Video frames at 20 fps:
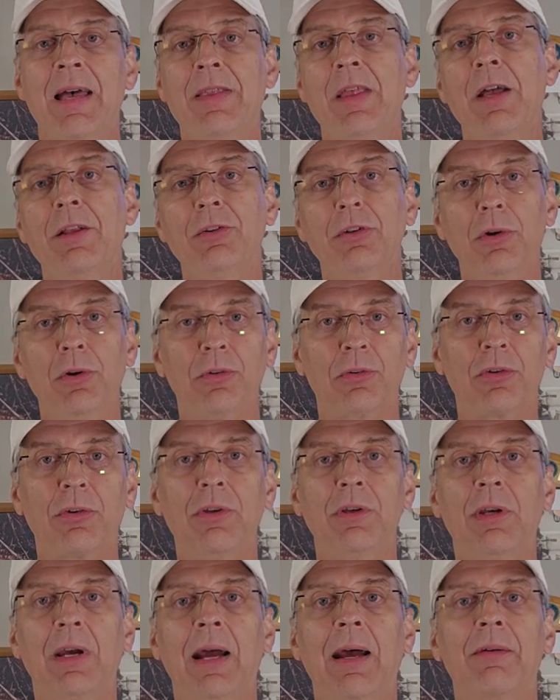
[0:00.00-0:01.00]
And then
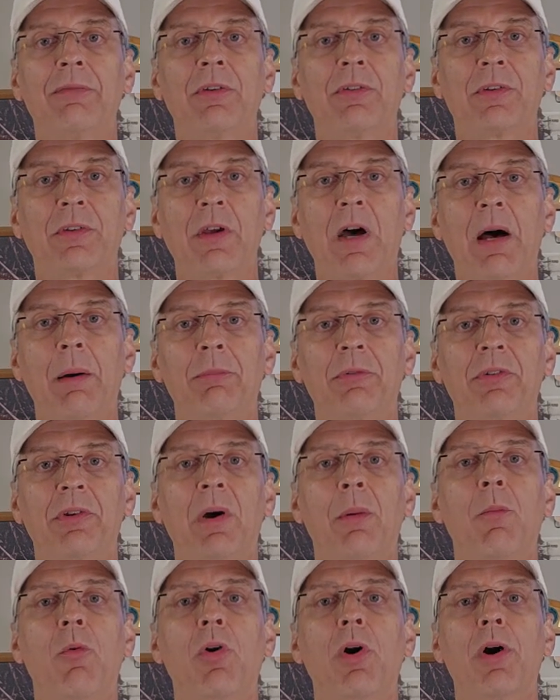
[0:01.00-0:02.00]
usually you have to stop
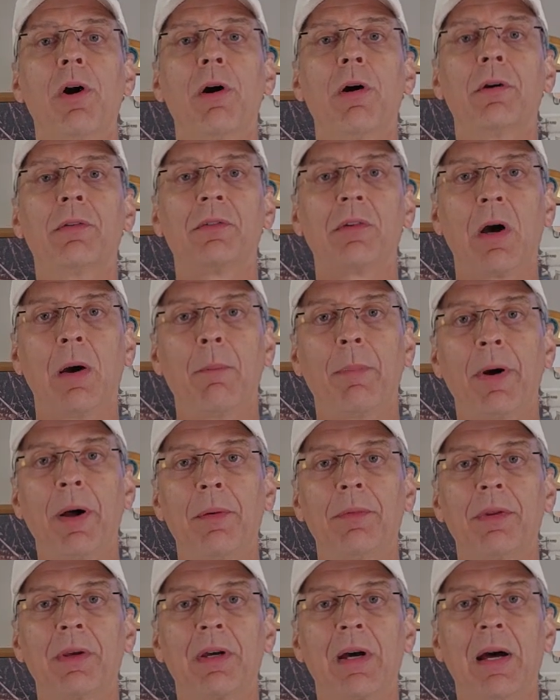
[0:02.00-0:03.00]
somewhere, dump
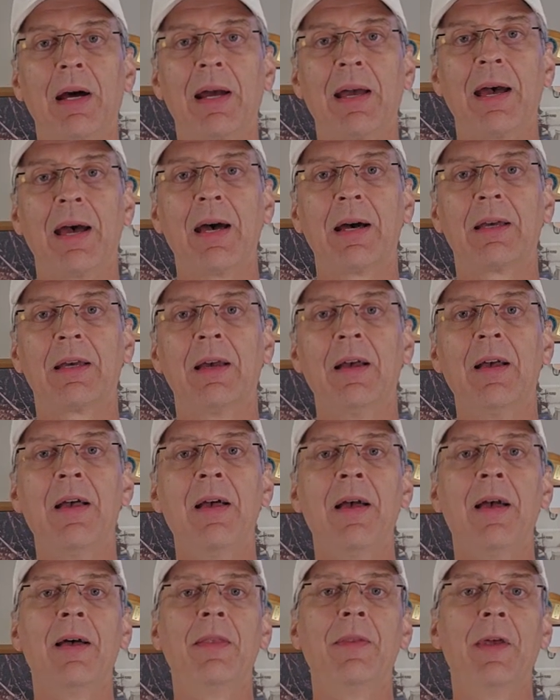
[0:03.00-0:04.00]
out the kayak,
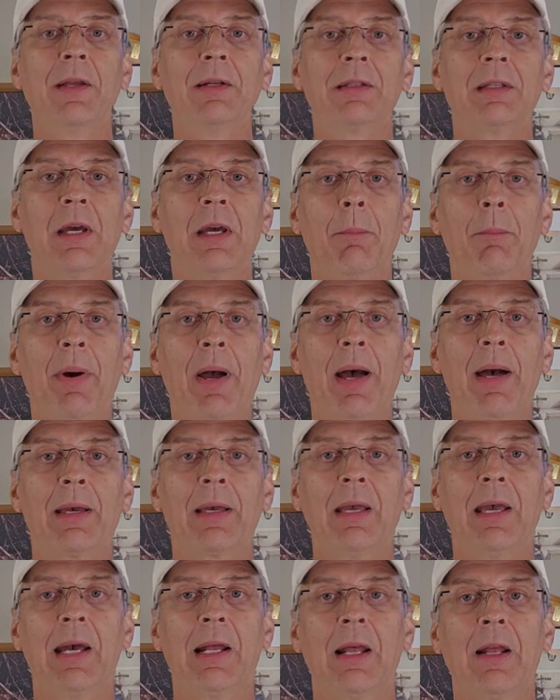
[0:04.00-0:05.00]
and then get
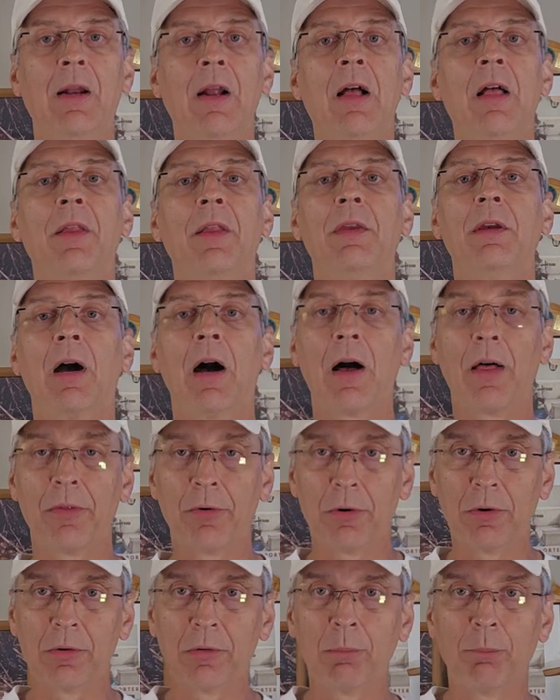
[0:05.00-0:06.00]
back in it. The
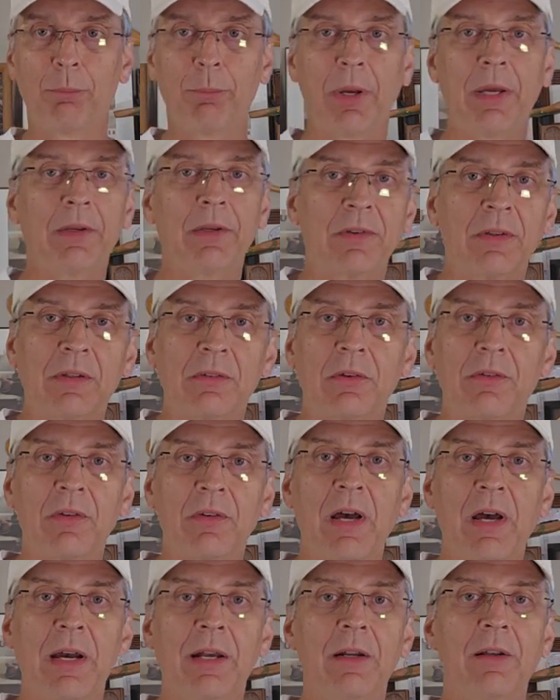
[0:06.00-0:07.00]
other basic
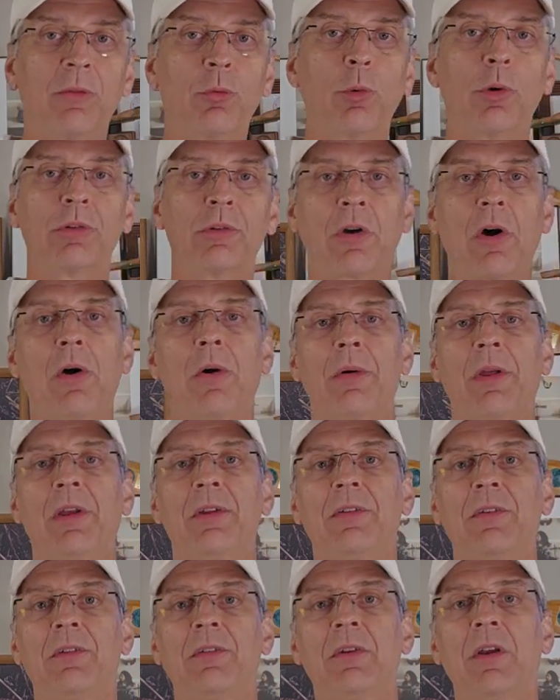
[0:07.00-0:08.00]
design is what's called a
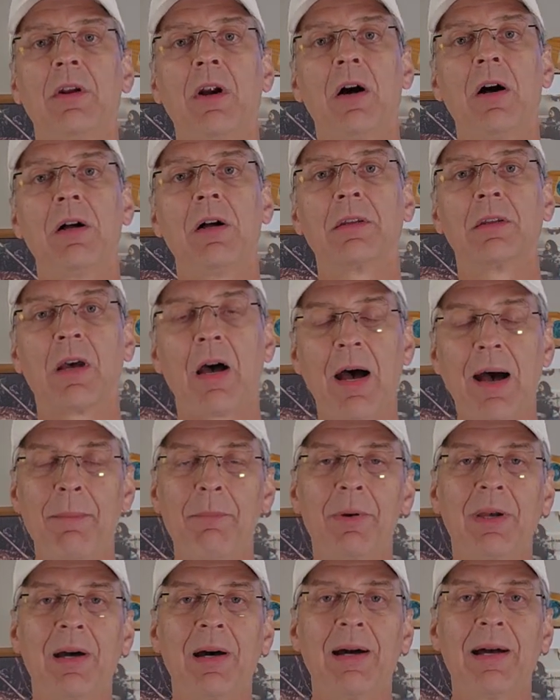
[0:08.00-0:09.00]

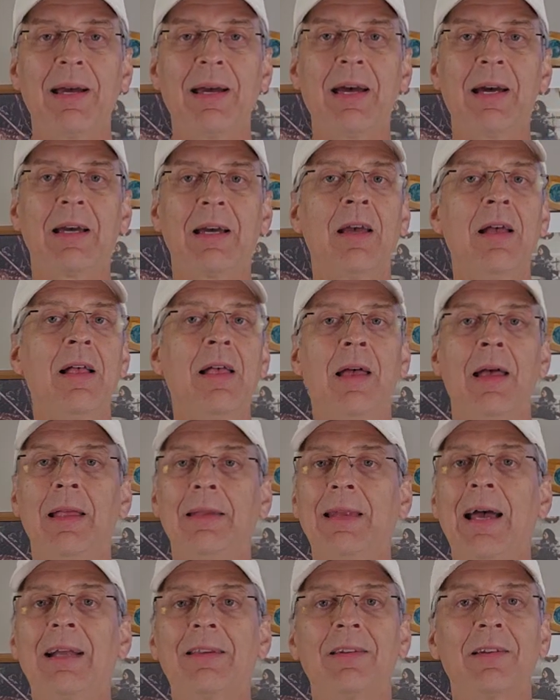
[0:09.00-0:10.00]
sit-on-top kayak,
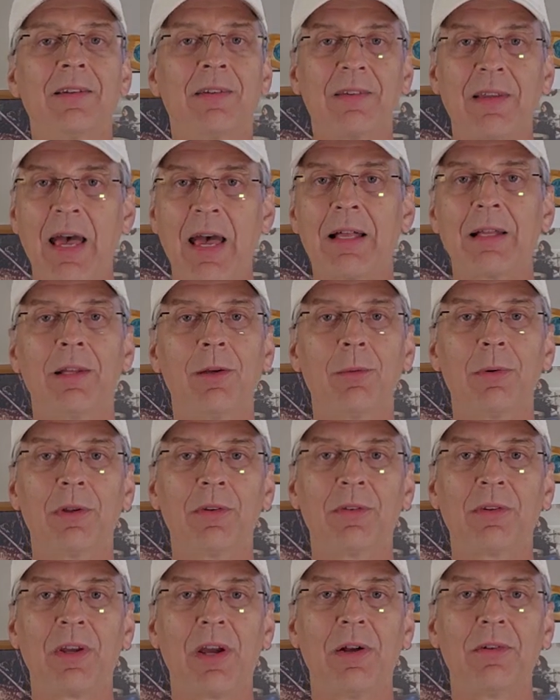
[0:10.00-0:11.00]
and that's exactly what
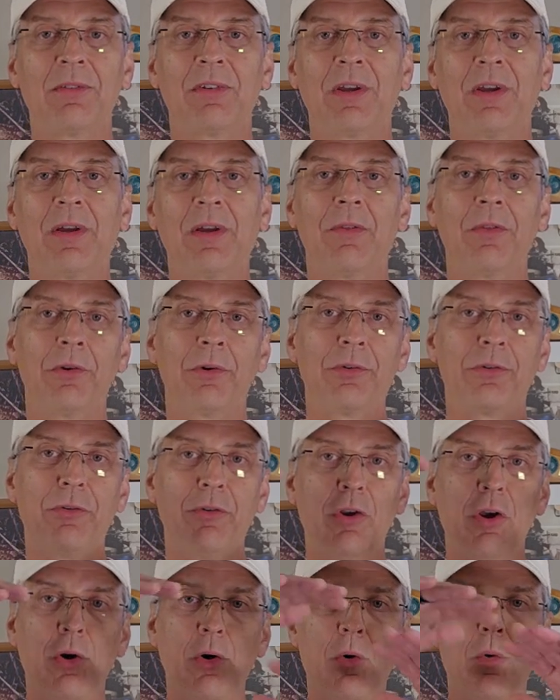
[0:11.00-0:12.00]
it sounds like. There's
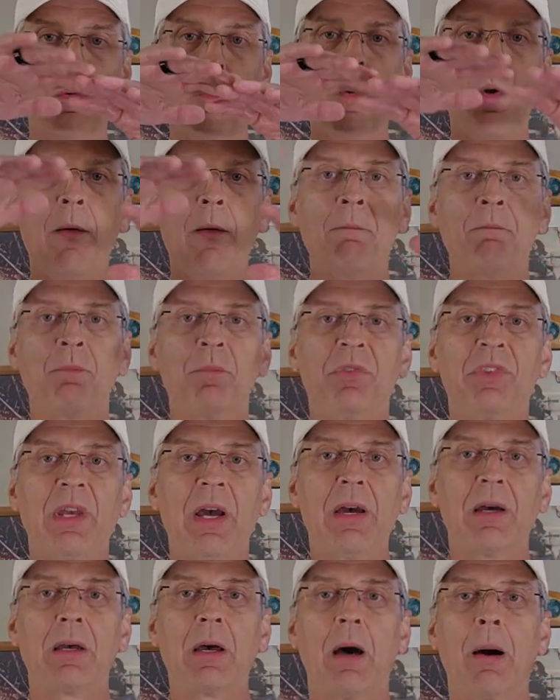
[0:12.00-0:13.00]
no
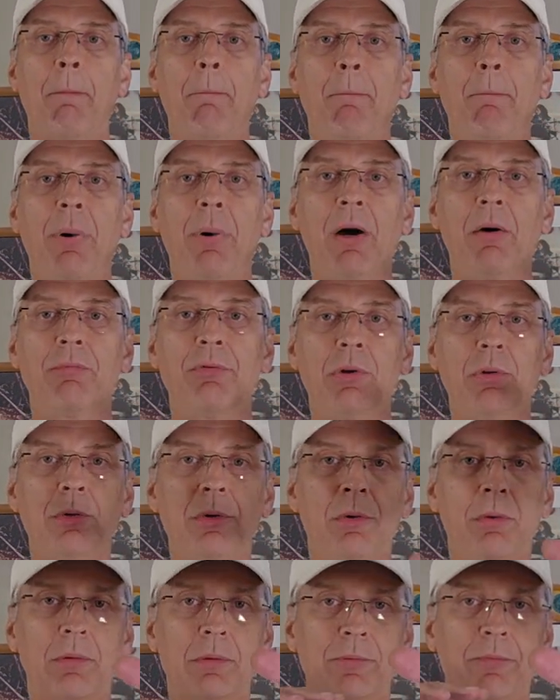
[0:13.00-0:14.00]
deck above you.
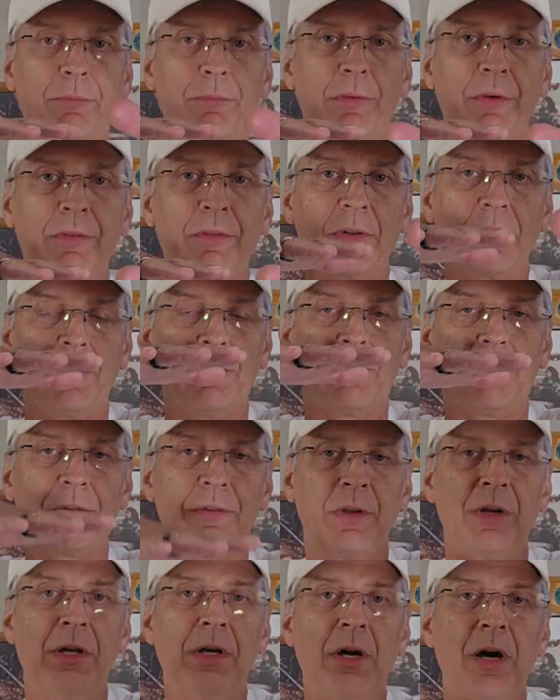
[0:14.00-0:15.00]
You're physically
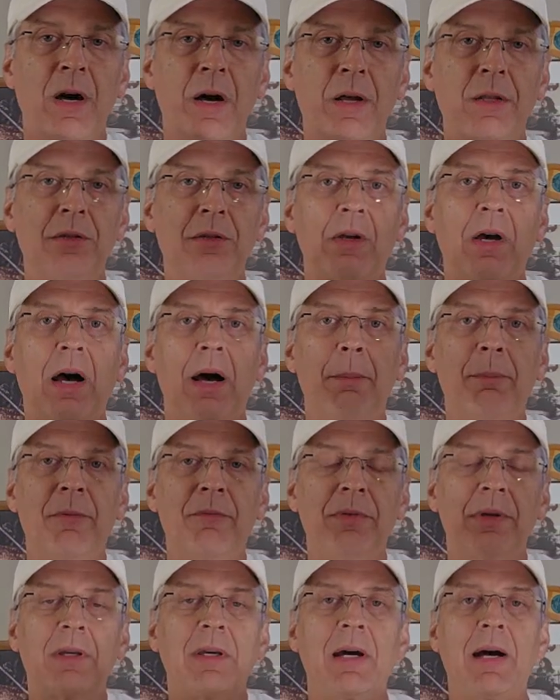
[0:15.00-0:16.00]
sitting on top
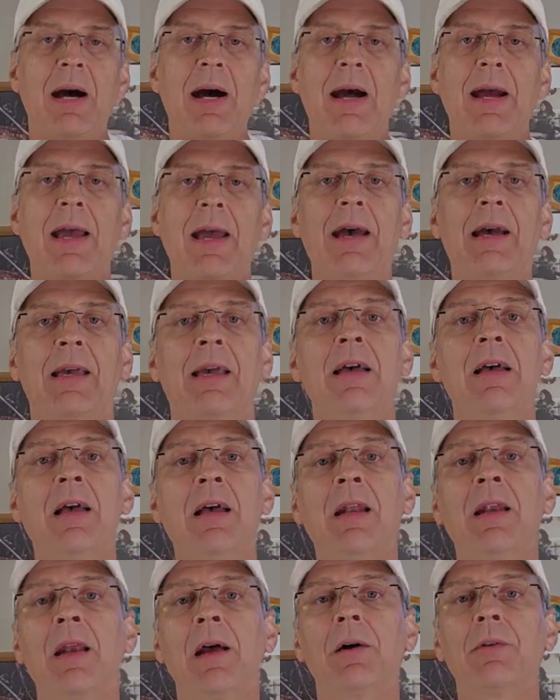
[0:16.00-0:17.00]
of the kayak.
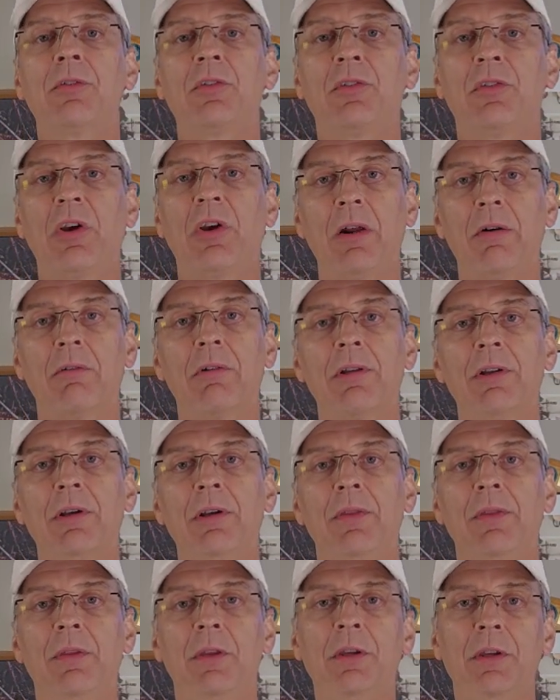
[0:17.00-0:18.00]
Now,
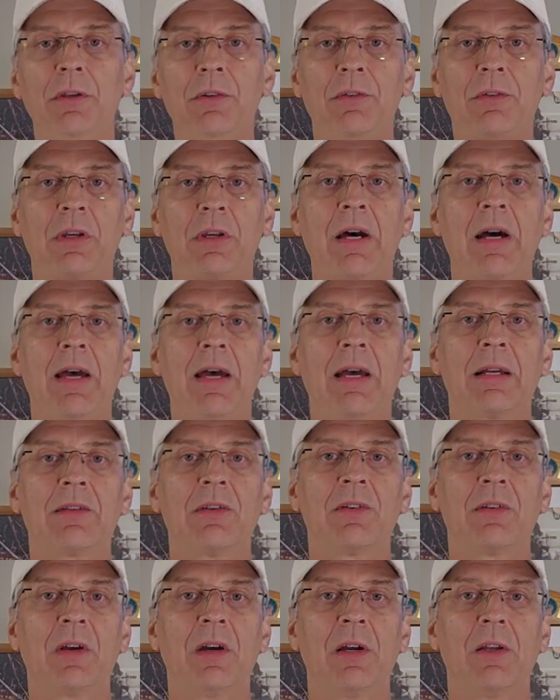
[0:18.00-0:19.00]
generally, these kayak
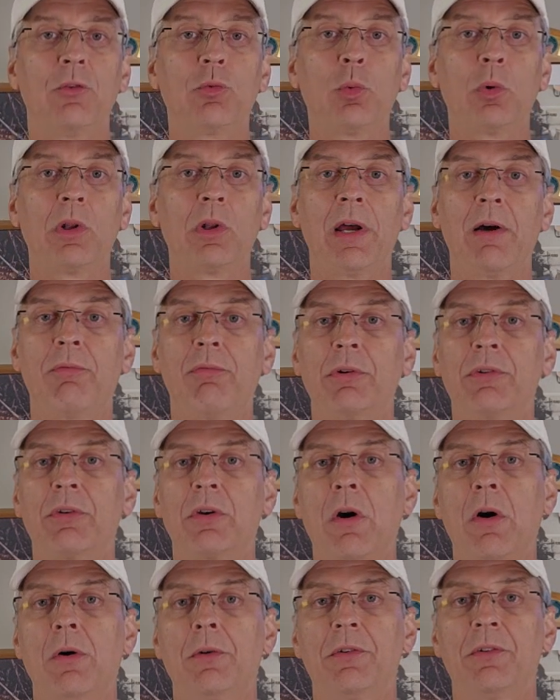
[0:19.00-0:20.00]
designs will have what's
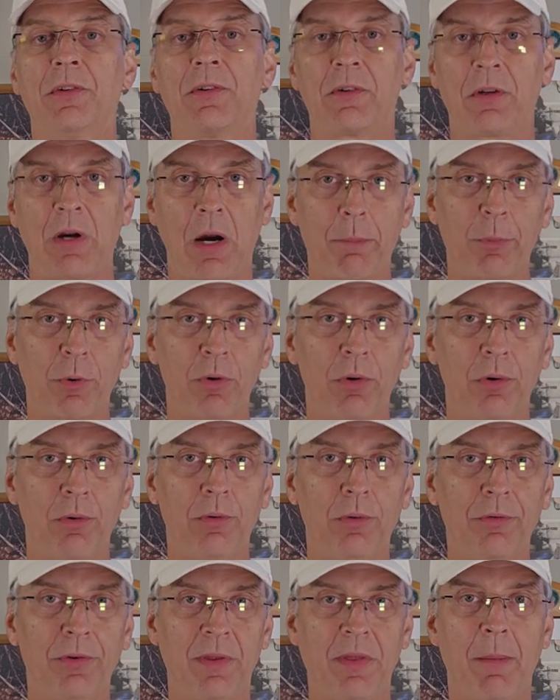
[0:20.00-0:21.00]
called scupper
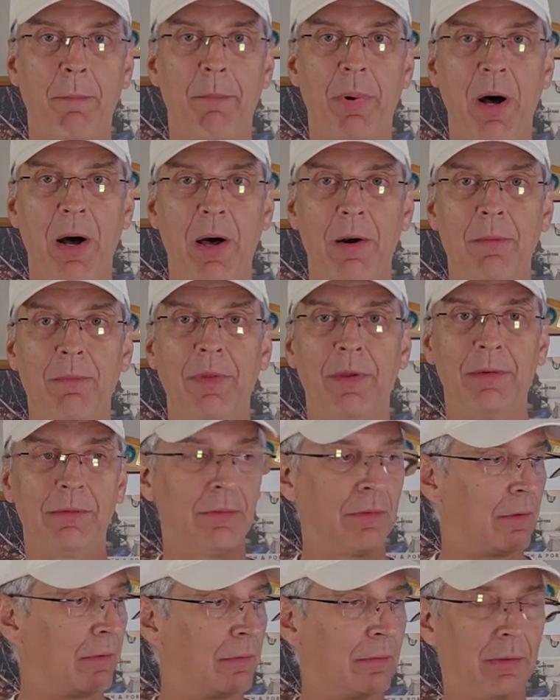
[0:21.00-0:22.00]
holes in the bottom.
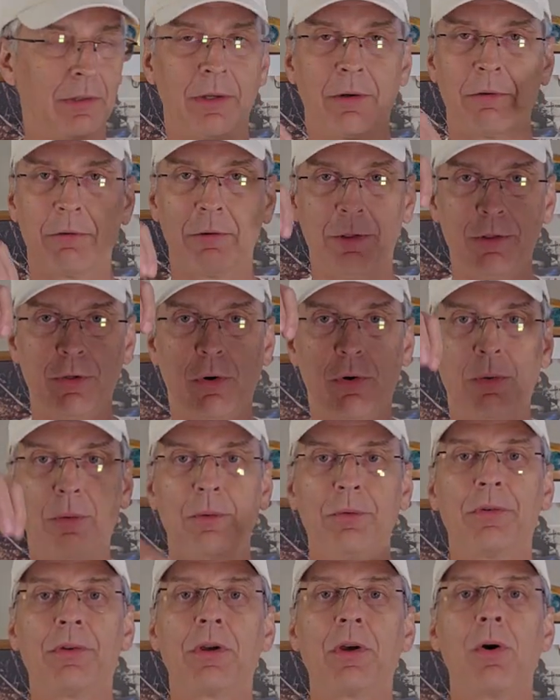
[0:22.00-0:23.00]
They're literally
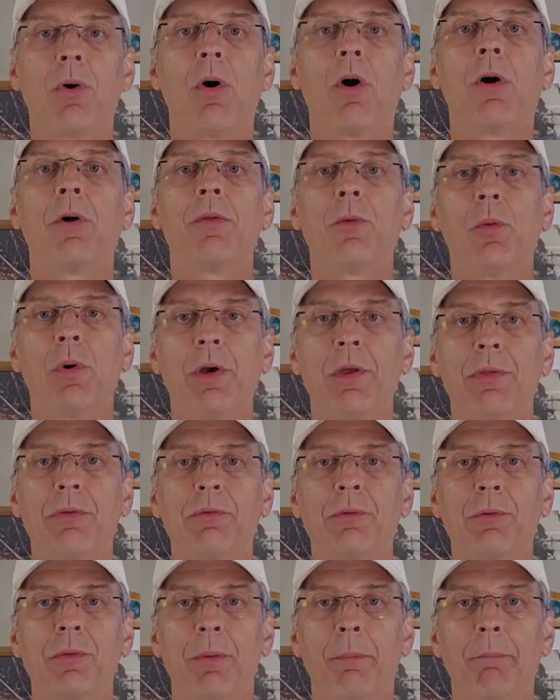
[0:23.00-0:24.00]
holes that go all the way
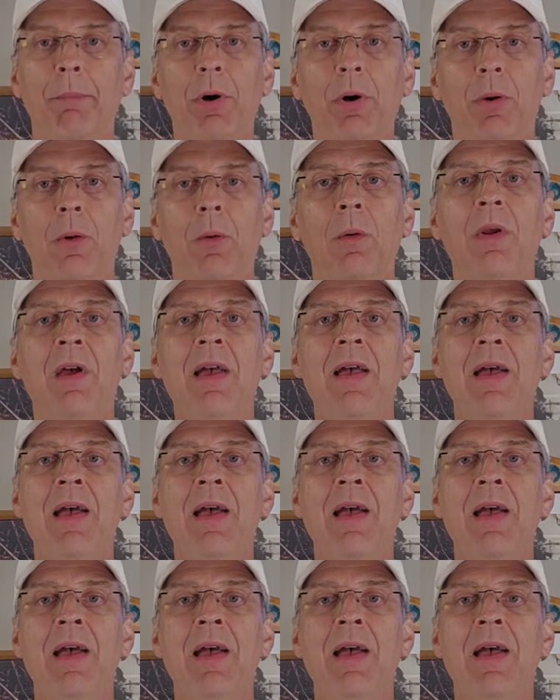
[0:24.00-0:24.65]
through the boat.